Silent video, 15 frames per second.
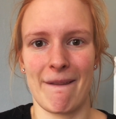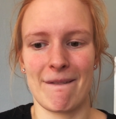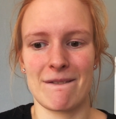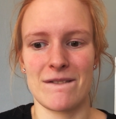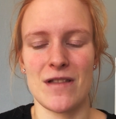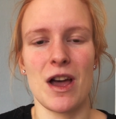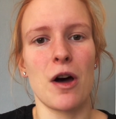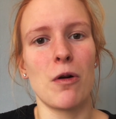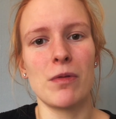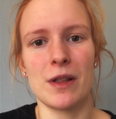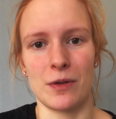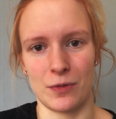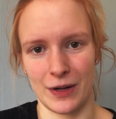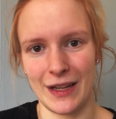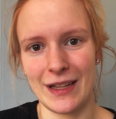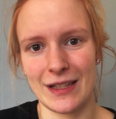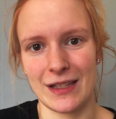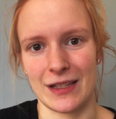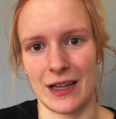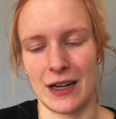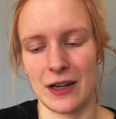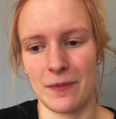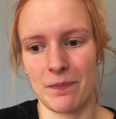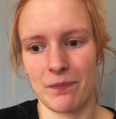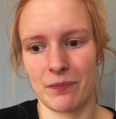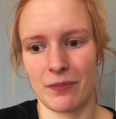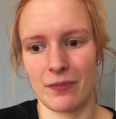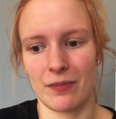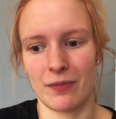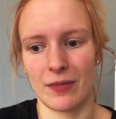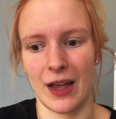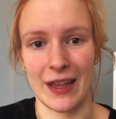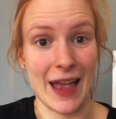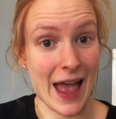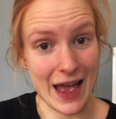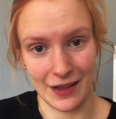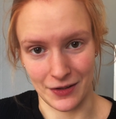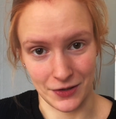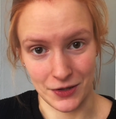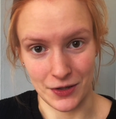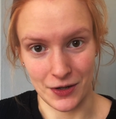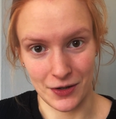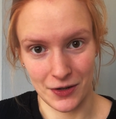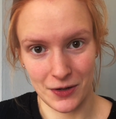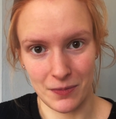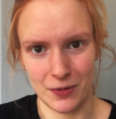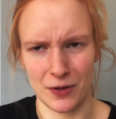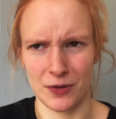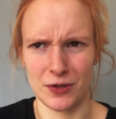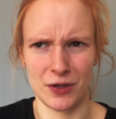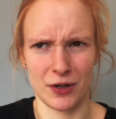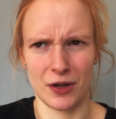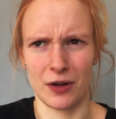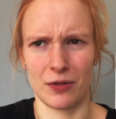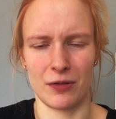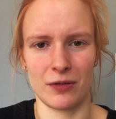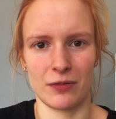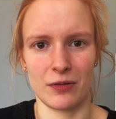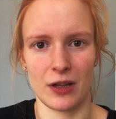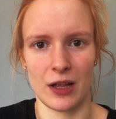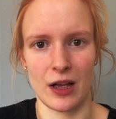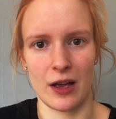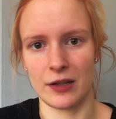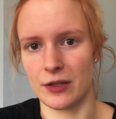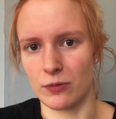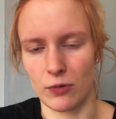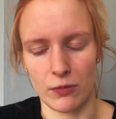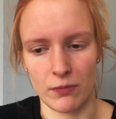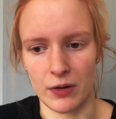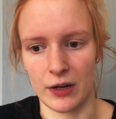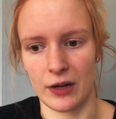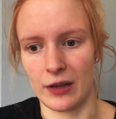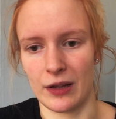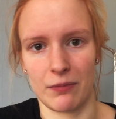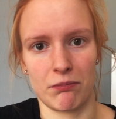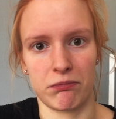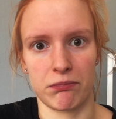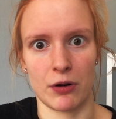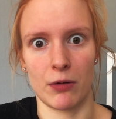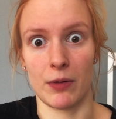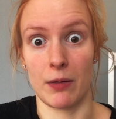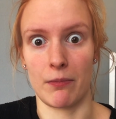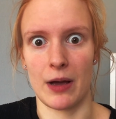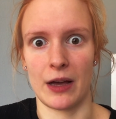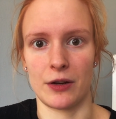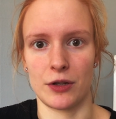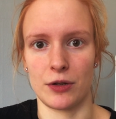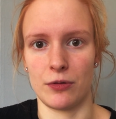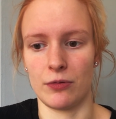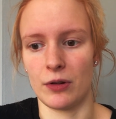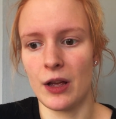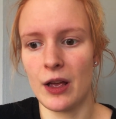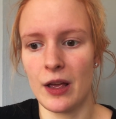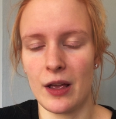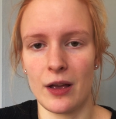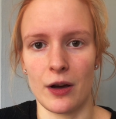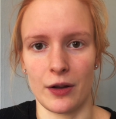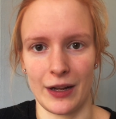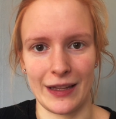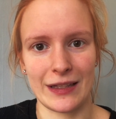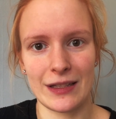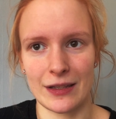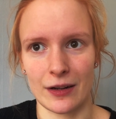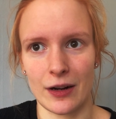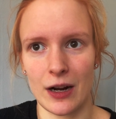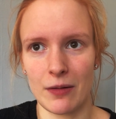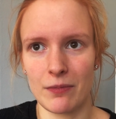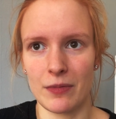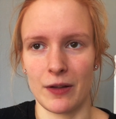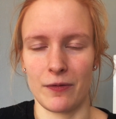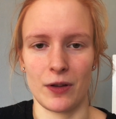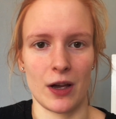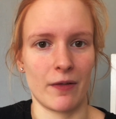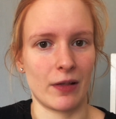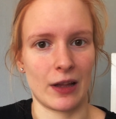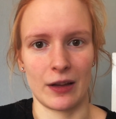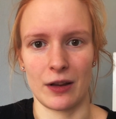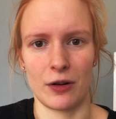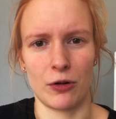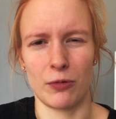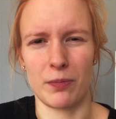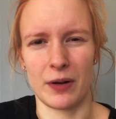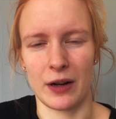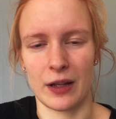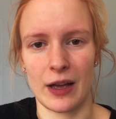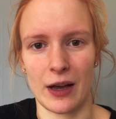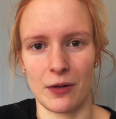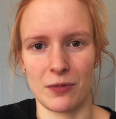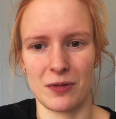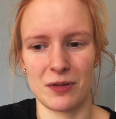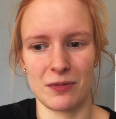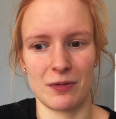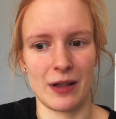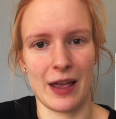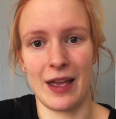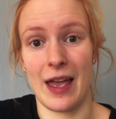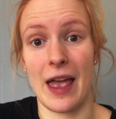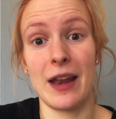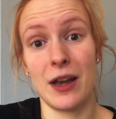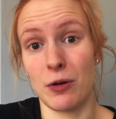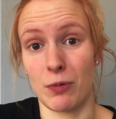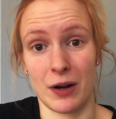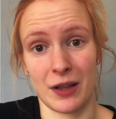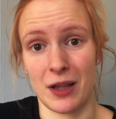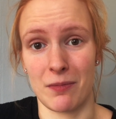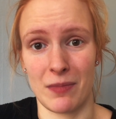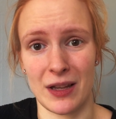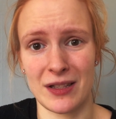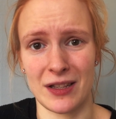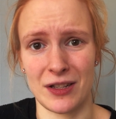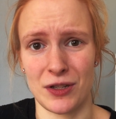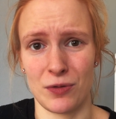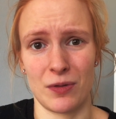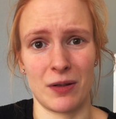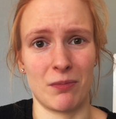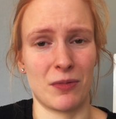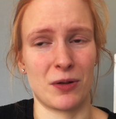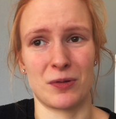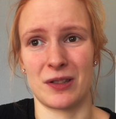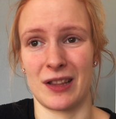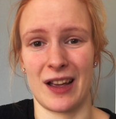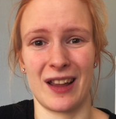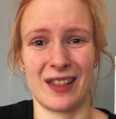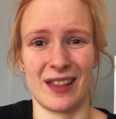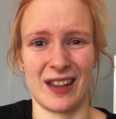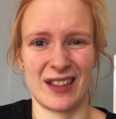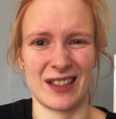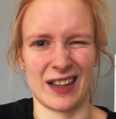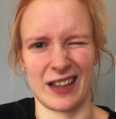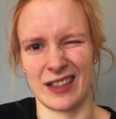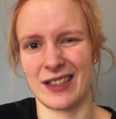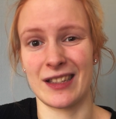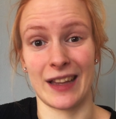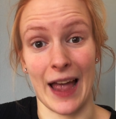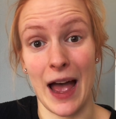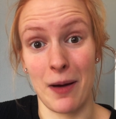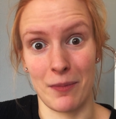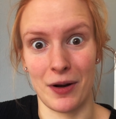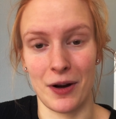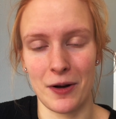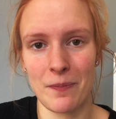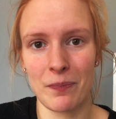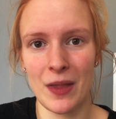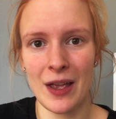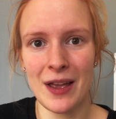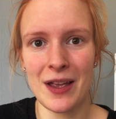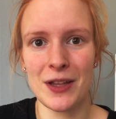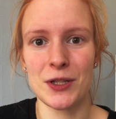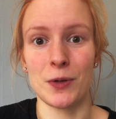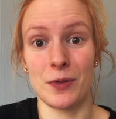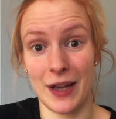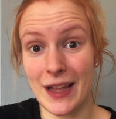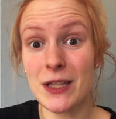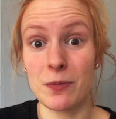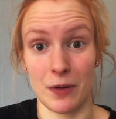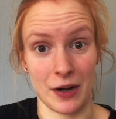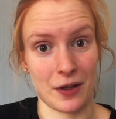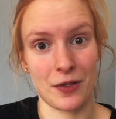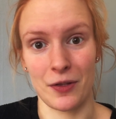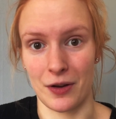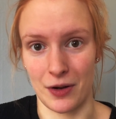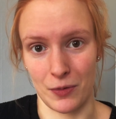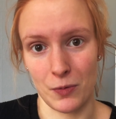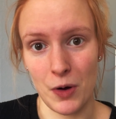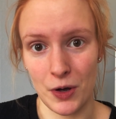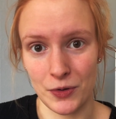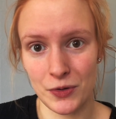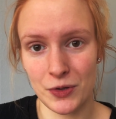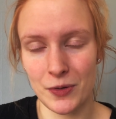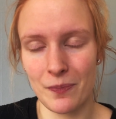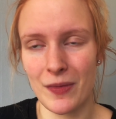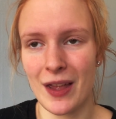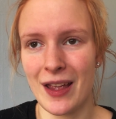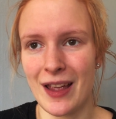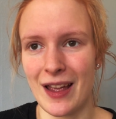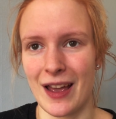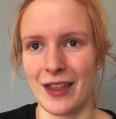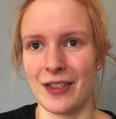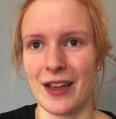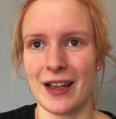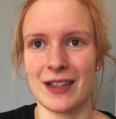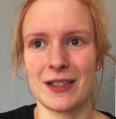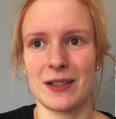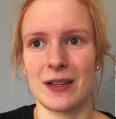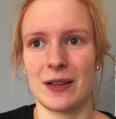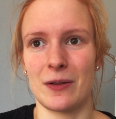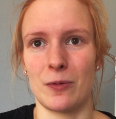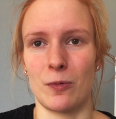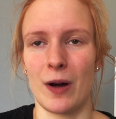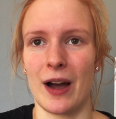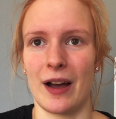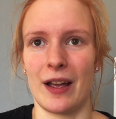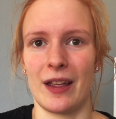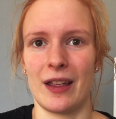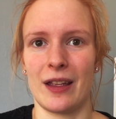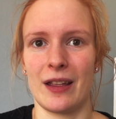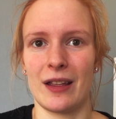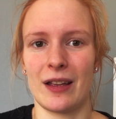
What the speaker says: the only reason I answered, because, you know, as a woman and like probably a man too, on Instagram, if you have like an open account, anyone can message you, and most likely it's like a scammer. So that's what I thought it was. And that's why